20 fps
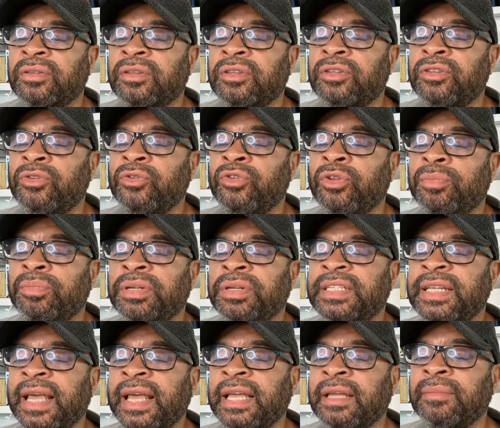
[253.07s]
through the
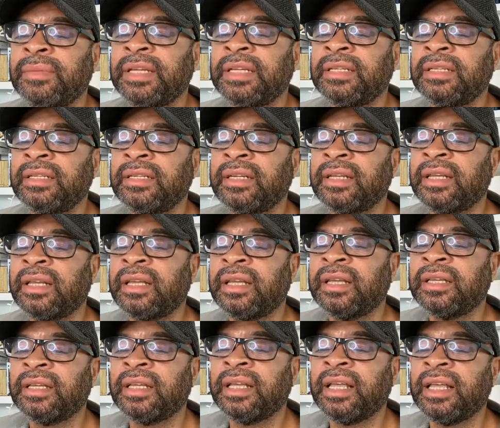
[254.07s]
putamen,
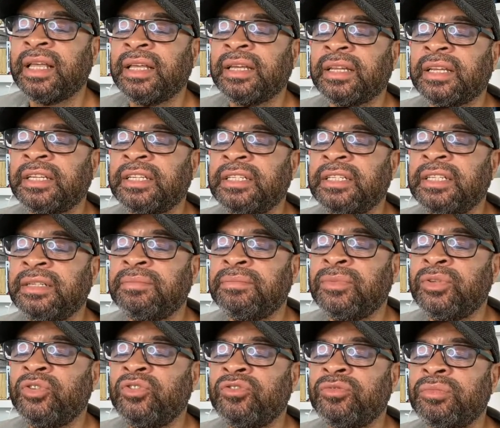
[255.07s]
and
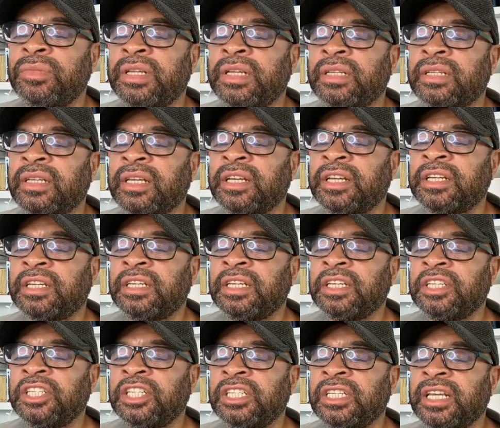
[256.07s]
movement, it
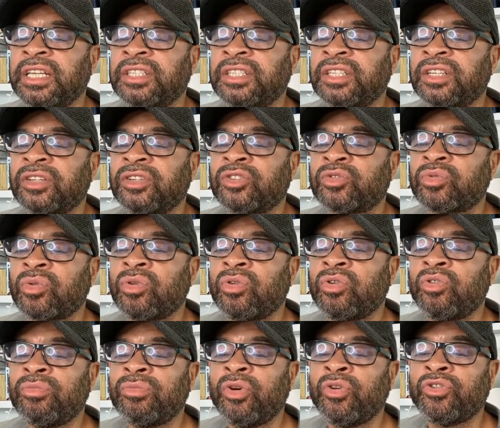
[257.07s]
initiates and
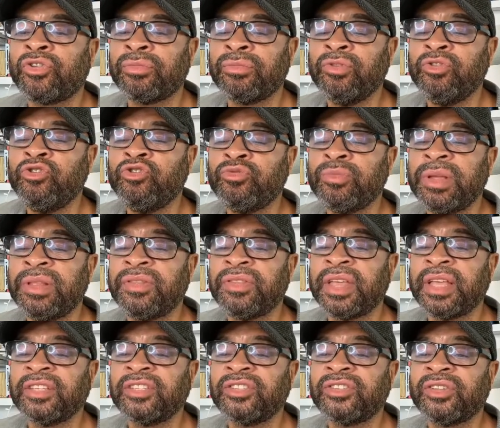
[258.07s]
control motor movement.
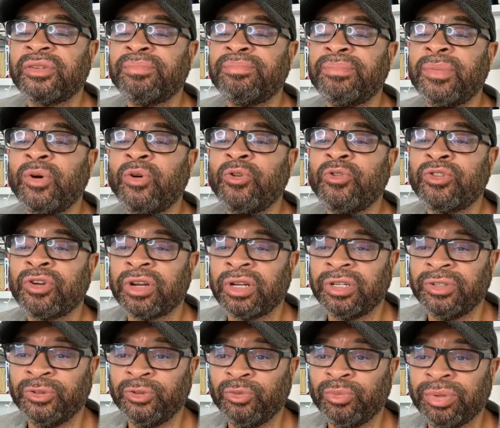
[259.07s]
That's the motor
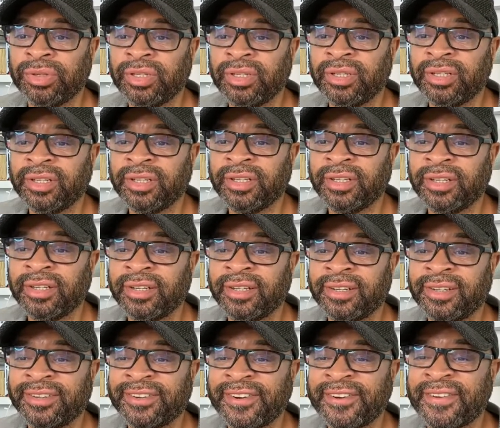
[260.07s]
loop,
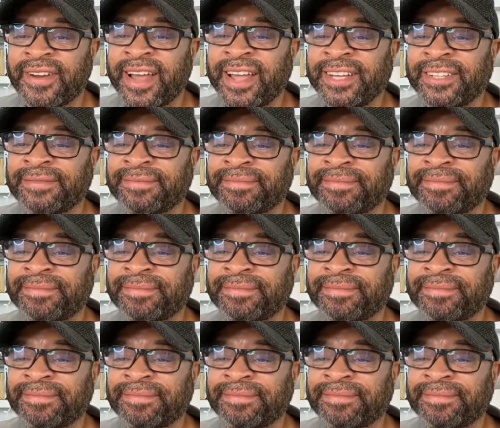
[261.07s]
all right?